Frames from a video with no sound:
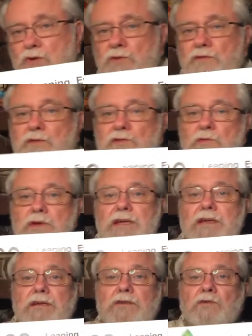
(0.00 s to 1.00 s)
over
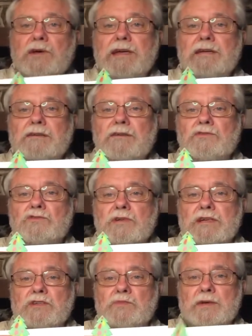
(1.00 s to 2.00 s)
three green
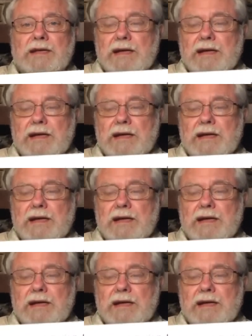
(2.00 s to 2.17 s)
trees. But